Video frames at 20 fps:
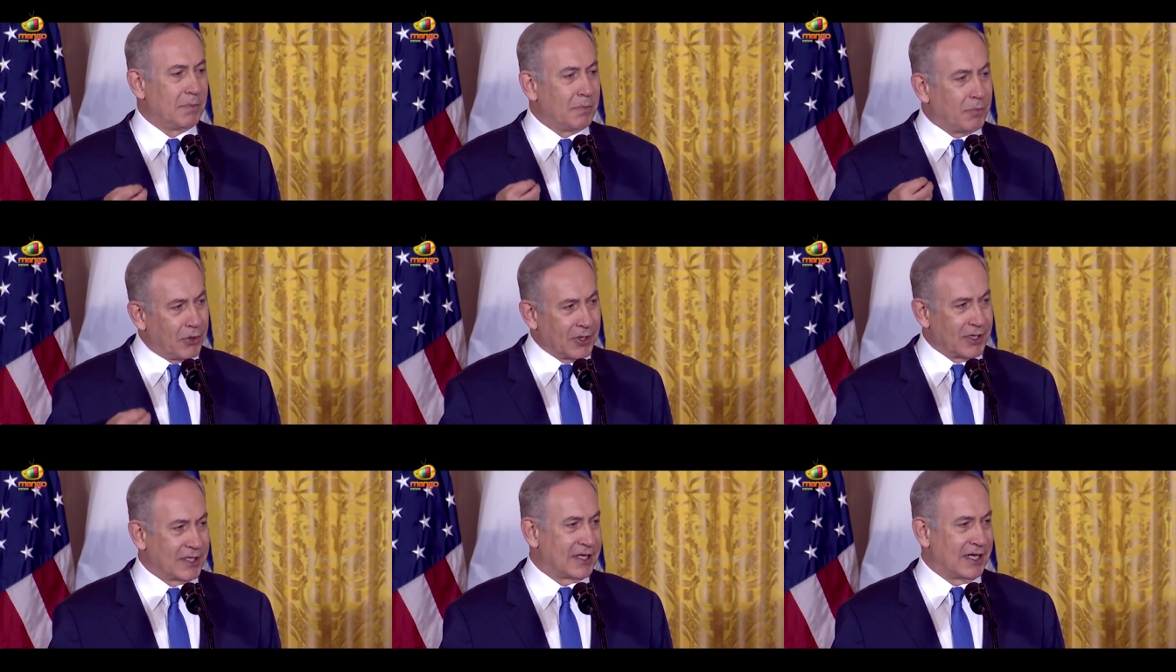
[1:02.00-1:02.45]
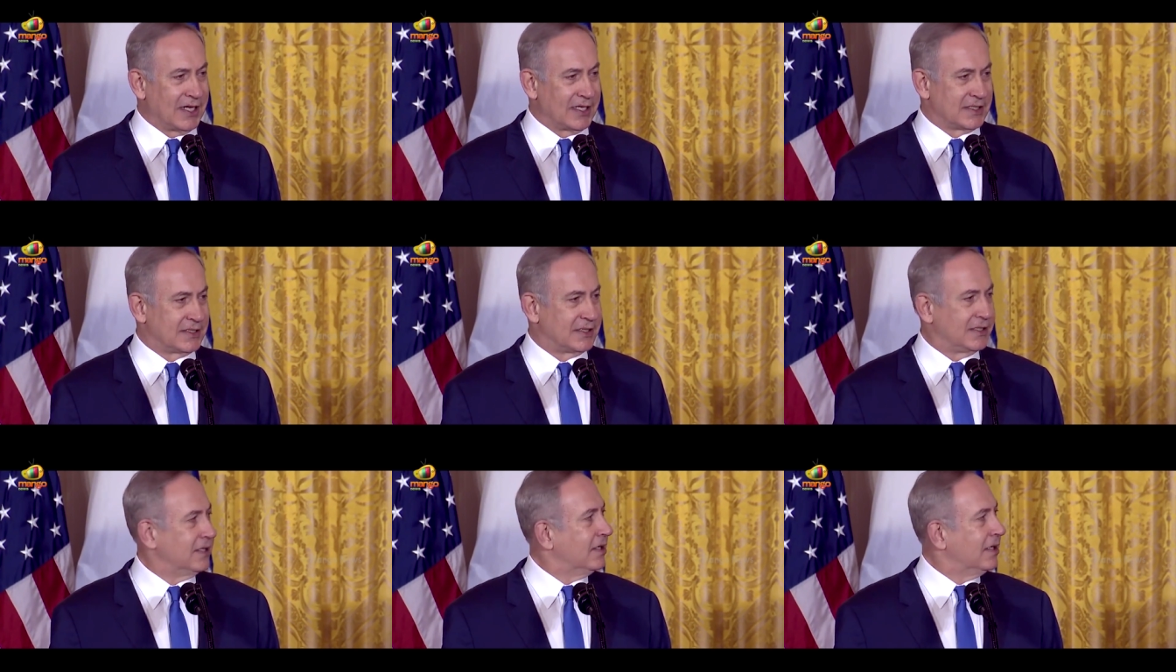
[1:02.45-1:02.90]
and
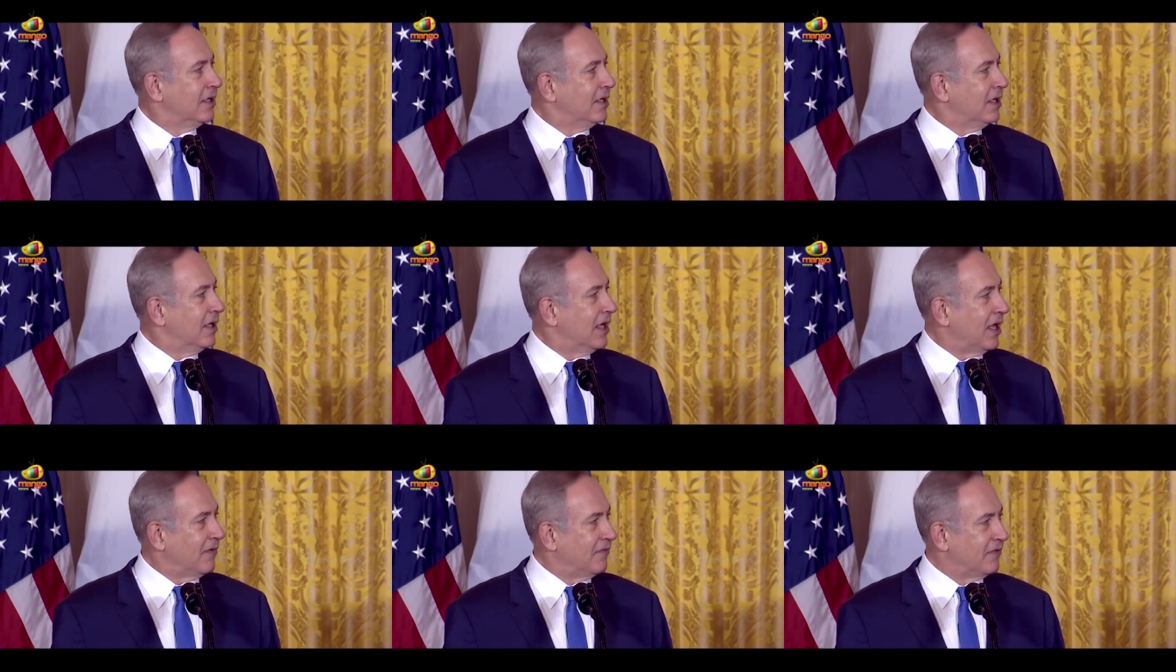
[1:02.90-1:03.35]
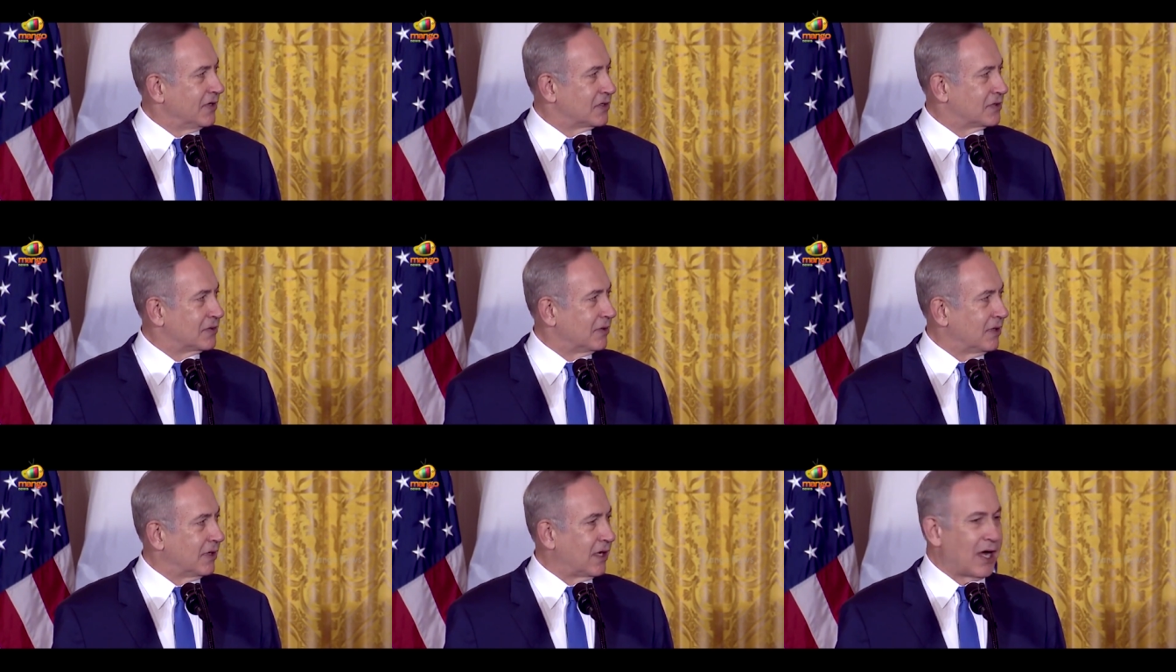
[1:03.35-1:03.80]
boycotts of
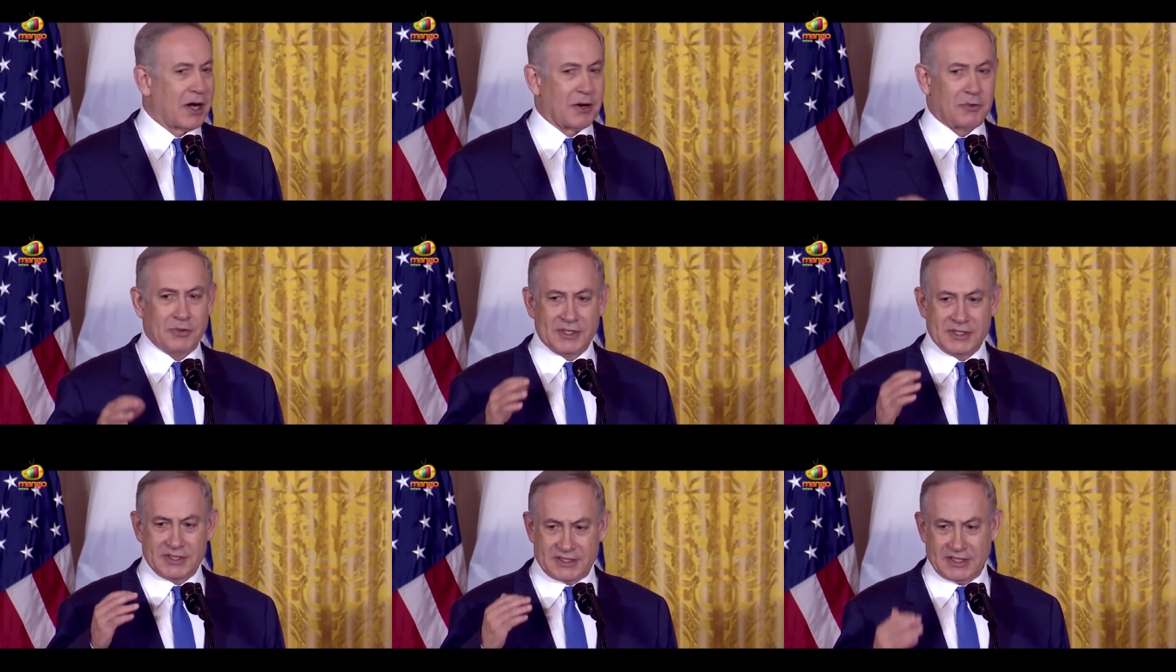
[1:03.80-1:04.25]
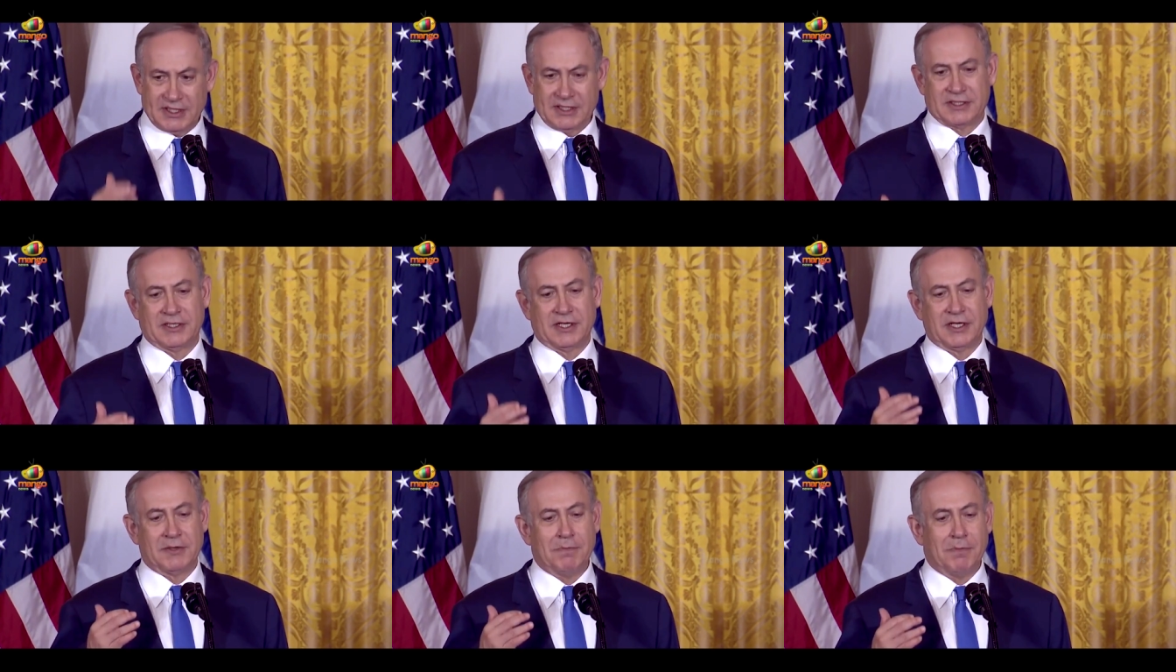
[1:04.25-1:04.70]
Israel are
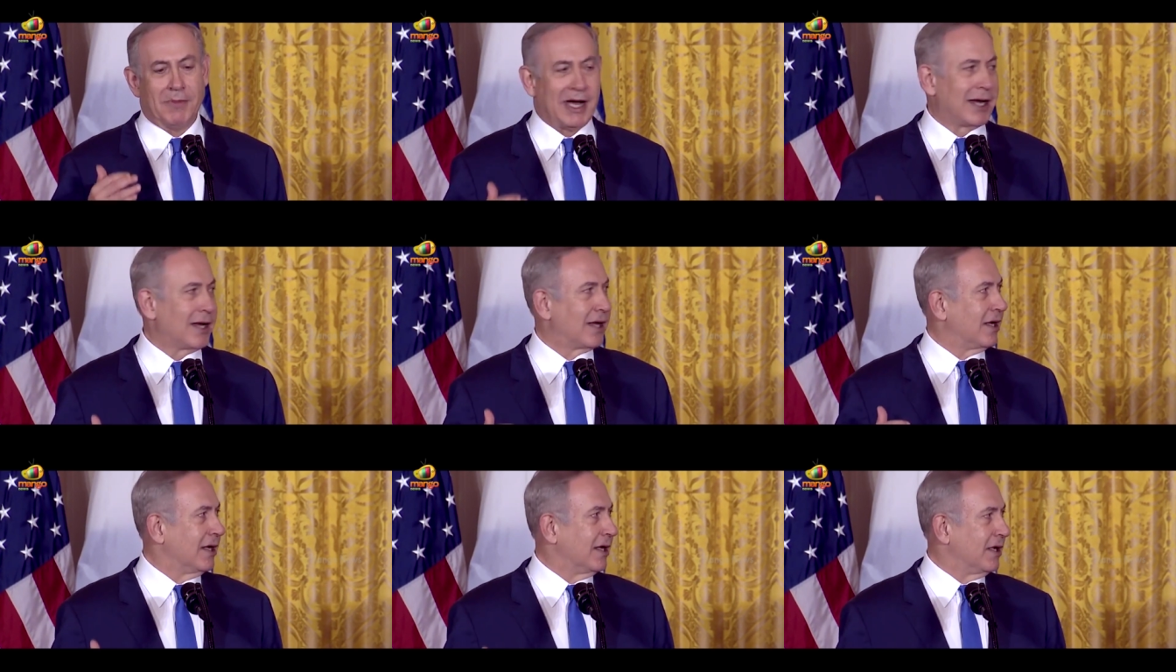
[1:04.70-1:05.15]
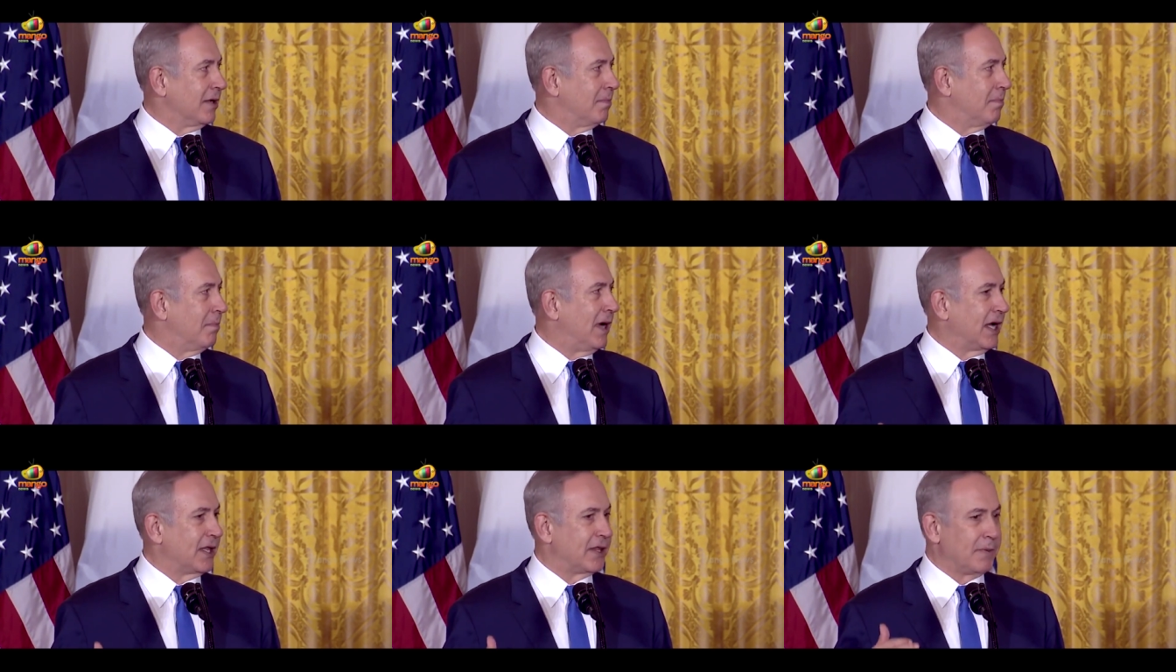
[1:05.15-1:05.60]
resisted mightily
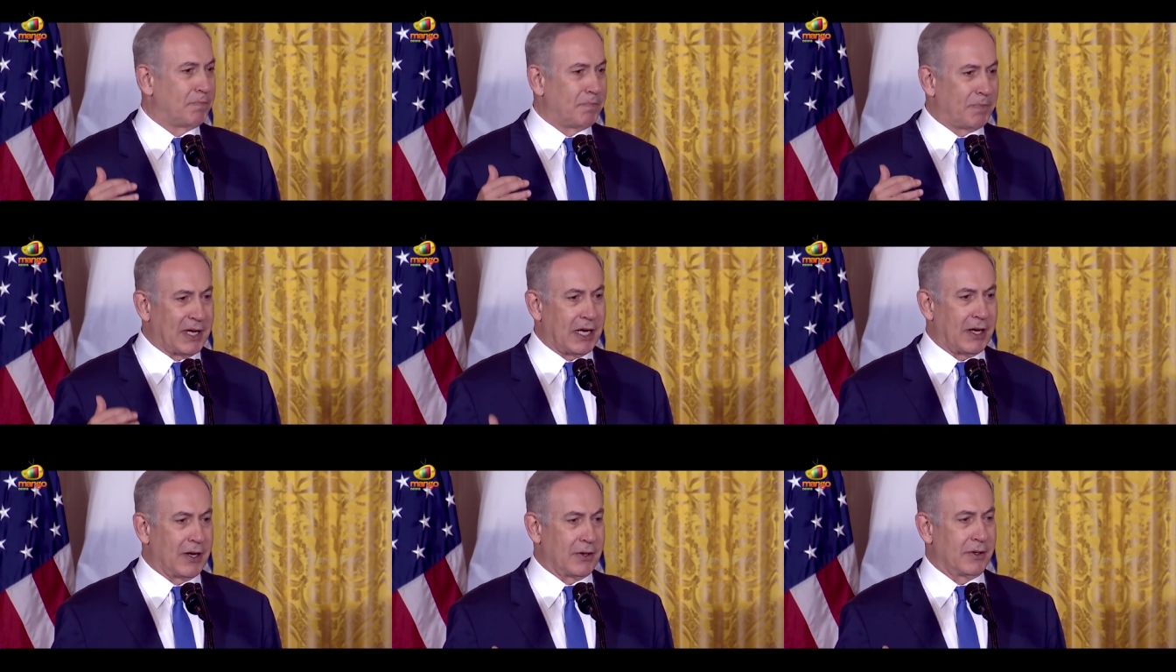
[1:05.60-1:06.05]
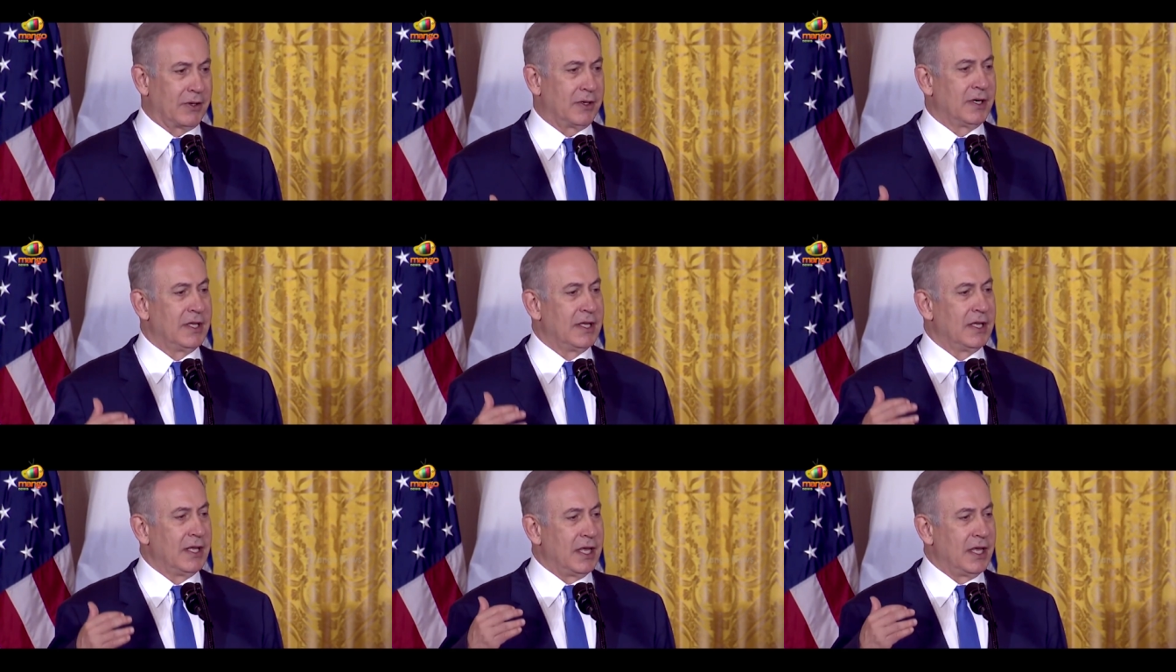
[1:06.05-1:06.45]
by the power